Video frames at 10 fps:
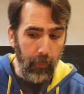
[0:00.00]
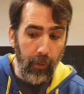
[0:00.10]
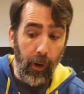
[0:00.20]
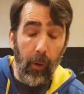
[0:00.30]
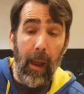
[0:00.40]

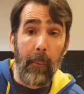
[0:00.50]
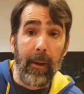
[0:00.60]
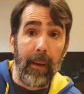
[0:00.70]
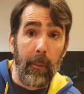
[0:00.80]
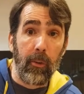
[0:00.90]
prevent all
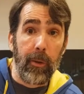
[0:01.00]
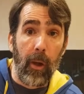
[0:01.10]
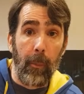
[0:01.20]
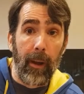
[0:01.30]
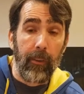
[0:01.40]
combat damage to be
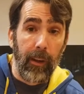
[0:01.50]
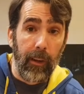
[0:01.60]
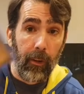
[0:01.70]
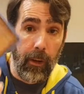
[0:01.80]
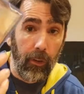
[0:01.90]
dealt by
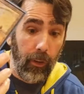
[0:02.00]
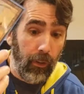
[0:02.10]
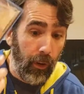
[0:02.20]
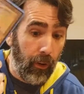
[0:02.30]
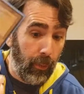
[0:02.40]
attacking creature this turn.